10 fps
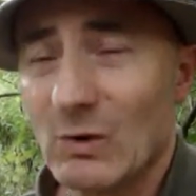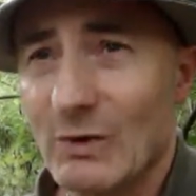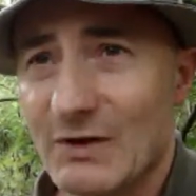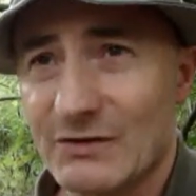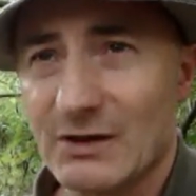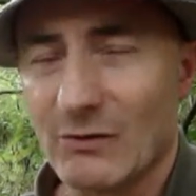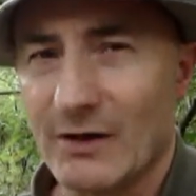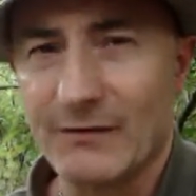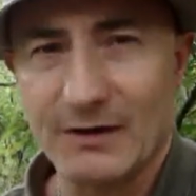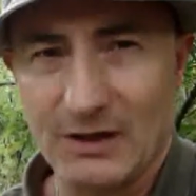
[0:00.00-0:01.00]
with a skill
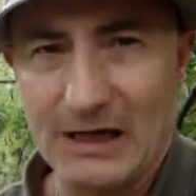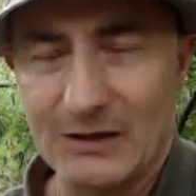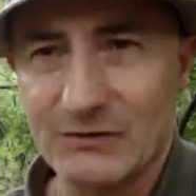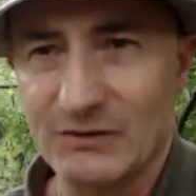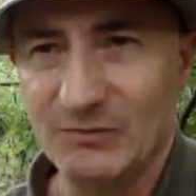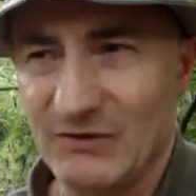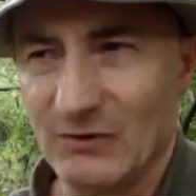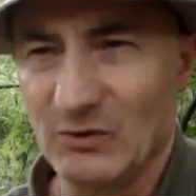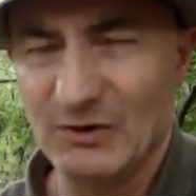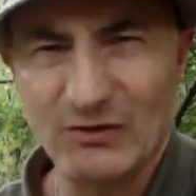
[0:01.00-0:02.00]
that I think he had sort of
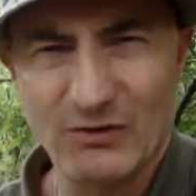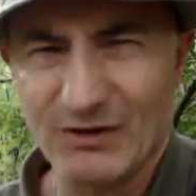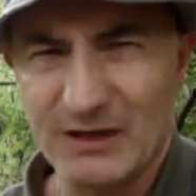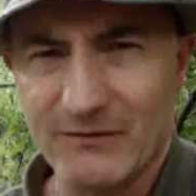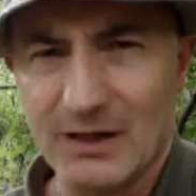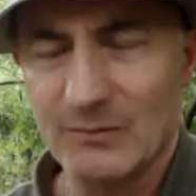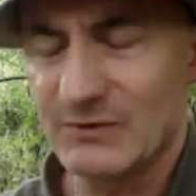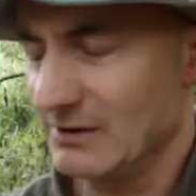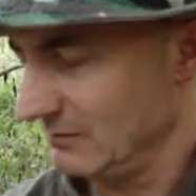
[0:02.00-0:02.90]
before, but not really developed it